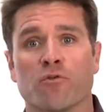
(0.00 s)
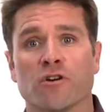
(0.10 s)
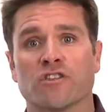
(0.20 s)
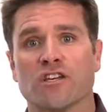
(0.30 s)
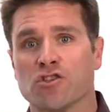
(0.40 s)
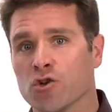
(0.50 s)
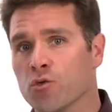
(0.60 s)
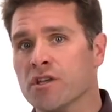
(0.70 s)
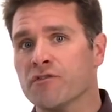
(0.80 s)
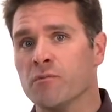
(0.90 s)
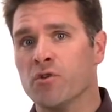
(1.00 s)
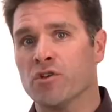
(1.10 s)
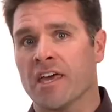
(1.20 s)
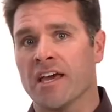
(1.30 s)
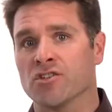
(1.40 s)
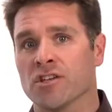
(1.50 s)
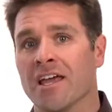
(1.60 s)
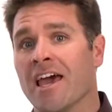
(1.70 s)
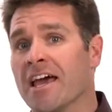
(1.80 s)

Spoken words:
puts intuitive communication